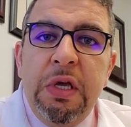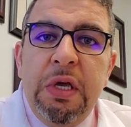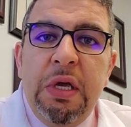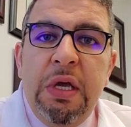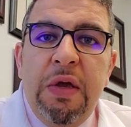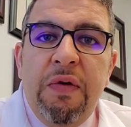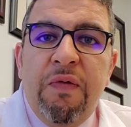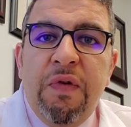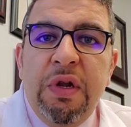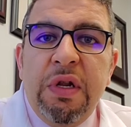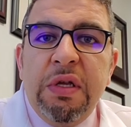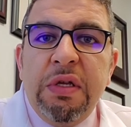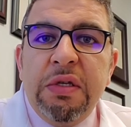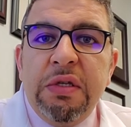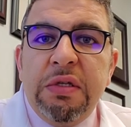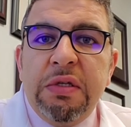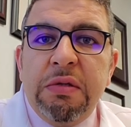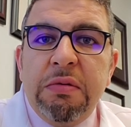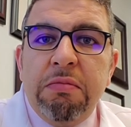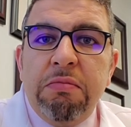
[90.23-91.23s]
If it
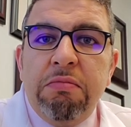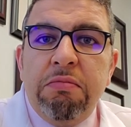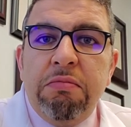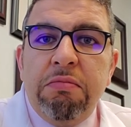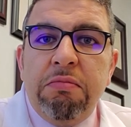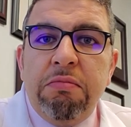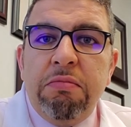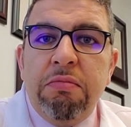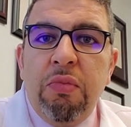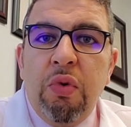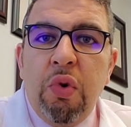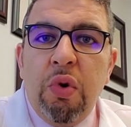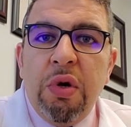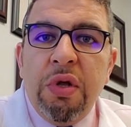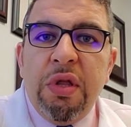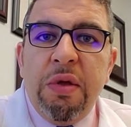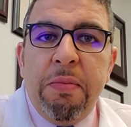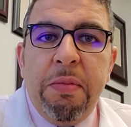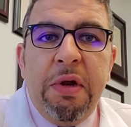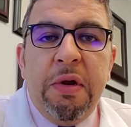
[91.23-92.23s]
is more
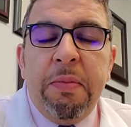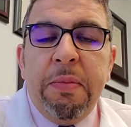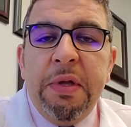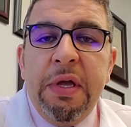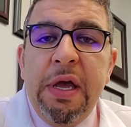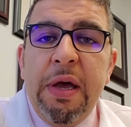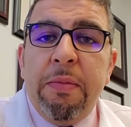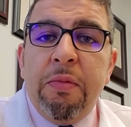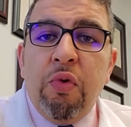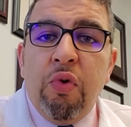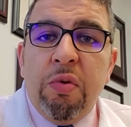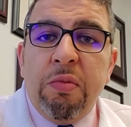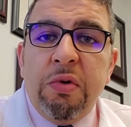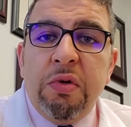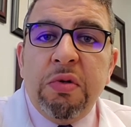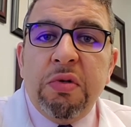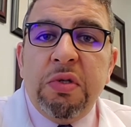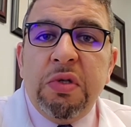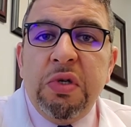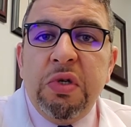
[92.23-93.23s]
than minimally
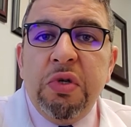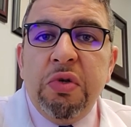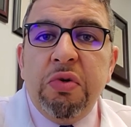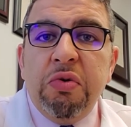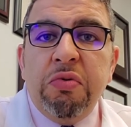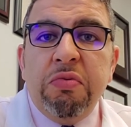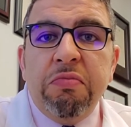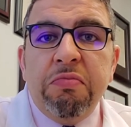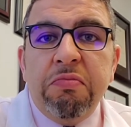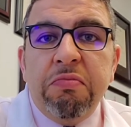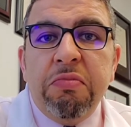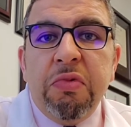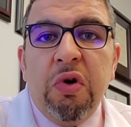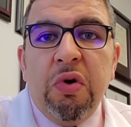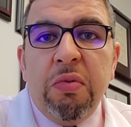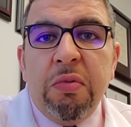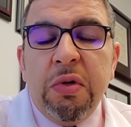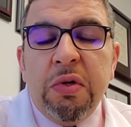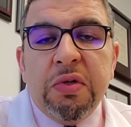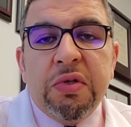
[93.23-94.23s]
abnormal to
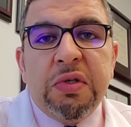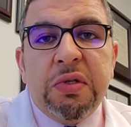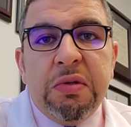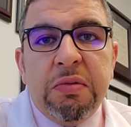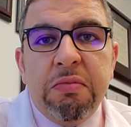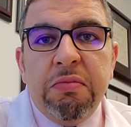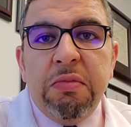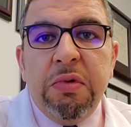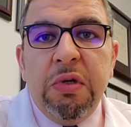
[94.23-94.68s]
almost,